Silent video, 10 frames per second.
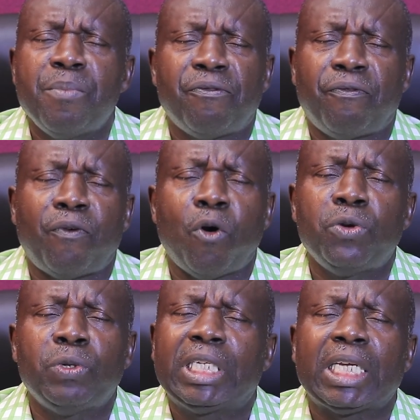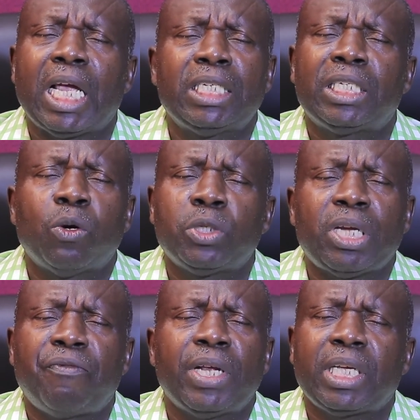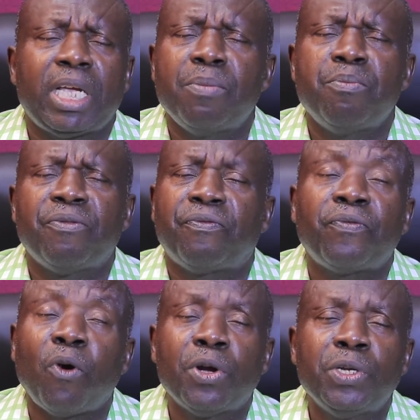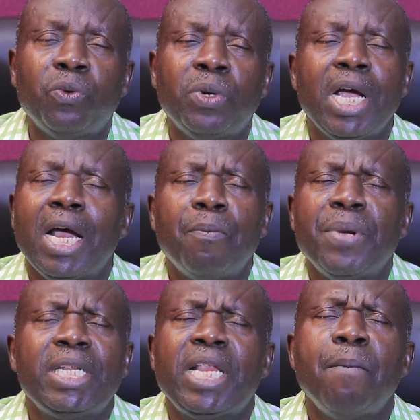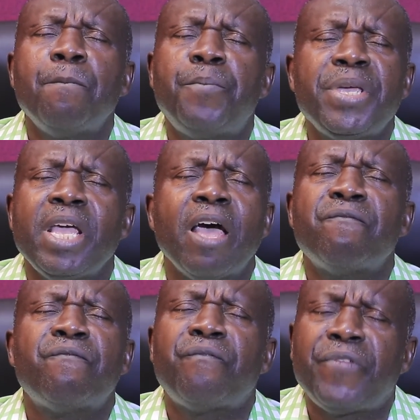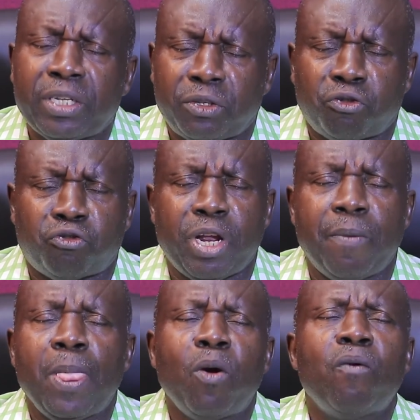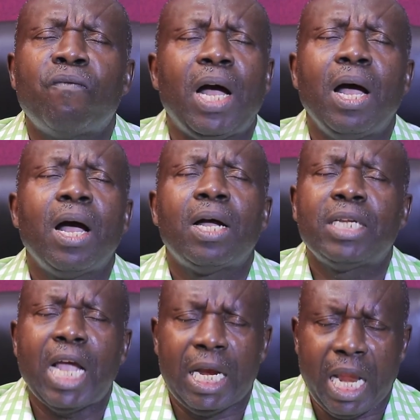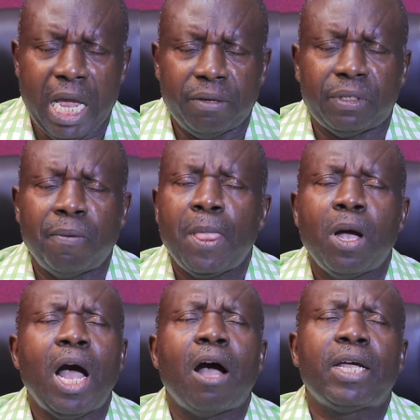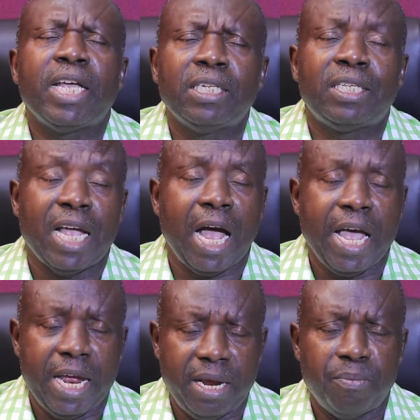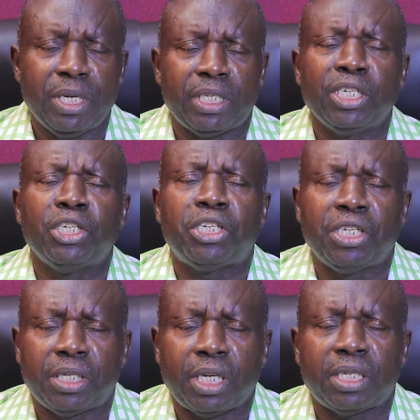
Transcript: before you, just as Jehoshaphat came before you, may there be a victory over their lives against their enemies.